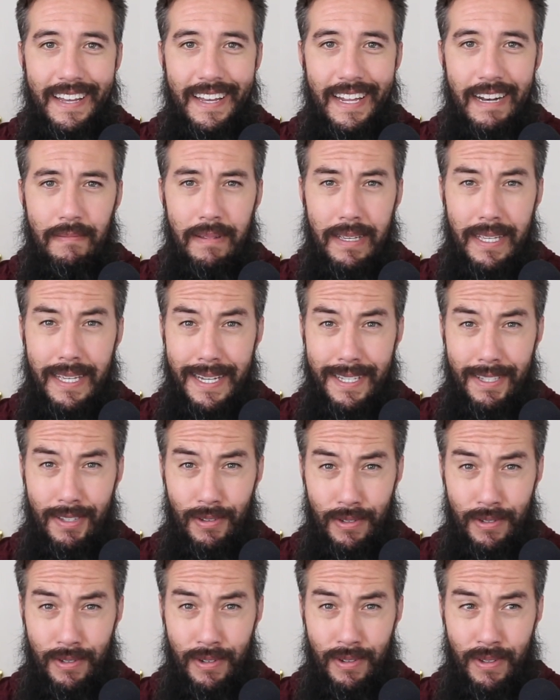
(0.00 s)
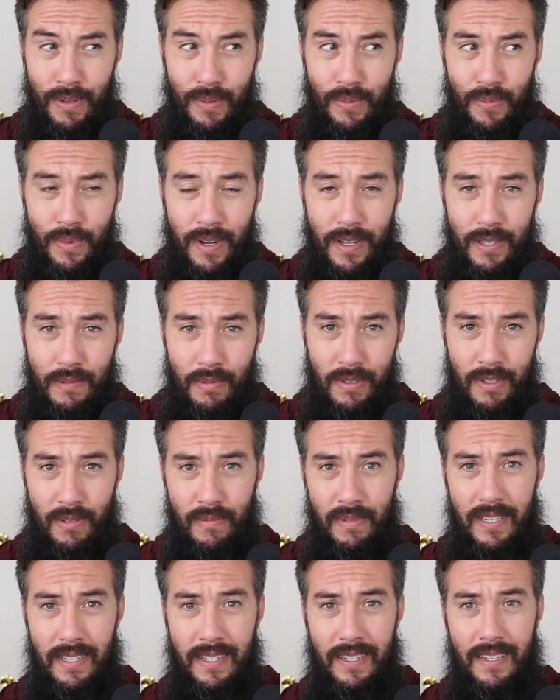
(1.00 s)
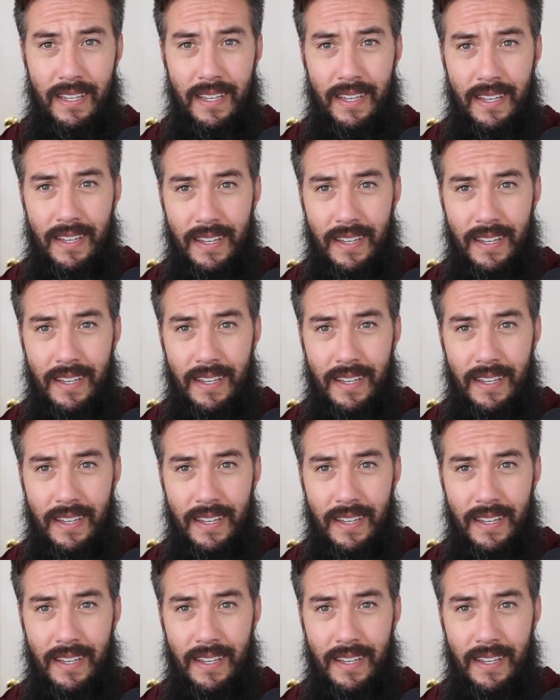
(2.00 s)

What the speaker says: And I'm like, guys, don't you know that we're not supposed to be